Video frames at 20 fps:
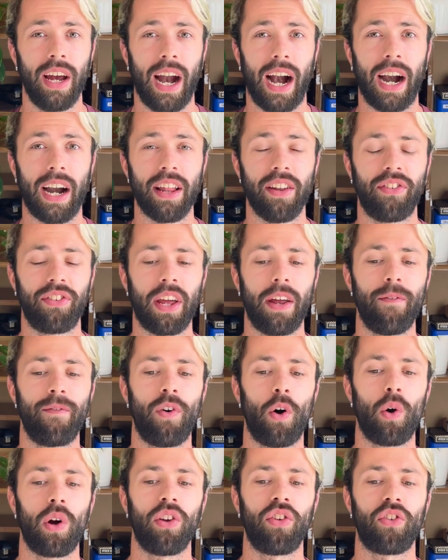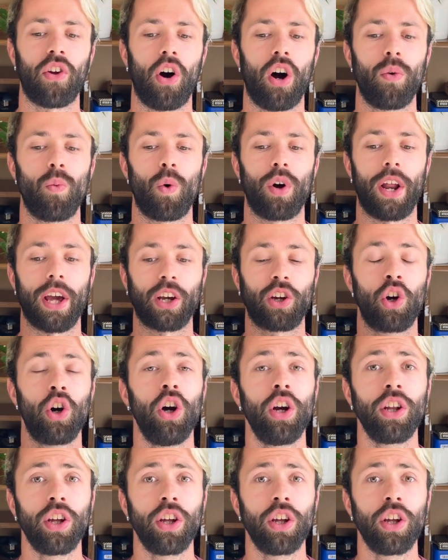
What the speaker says: and instead focused on what I could